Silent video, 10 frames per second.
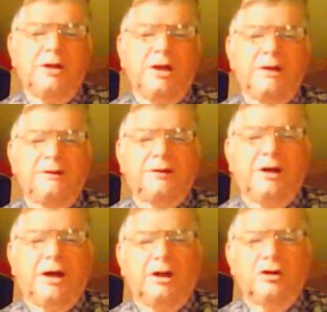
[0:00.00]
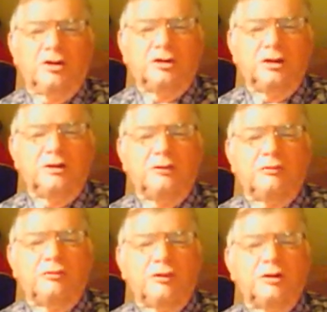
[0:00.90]
And uh, look in the
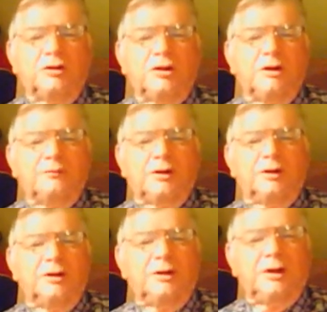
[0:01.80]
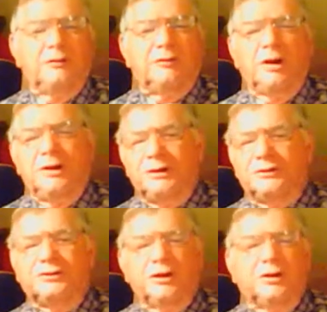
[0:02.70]
front cover and right in
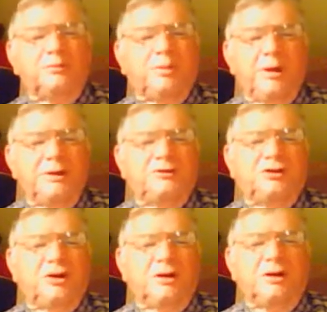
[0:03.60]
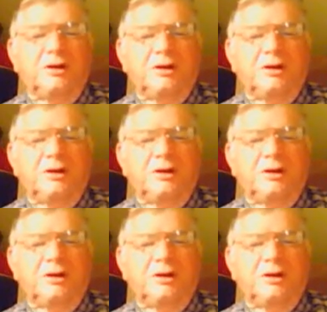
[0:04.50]
the second page there.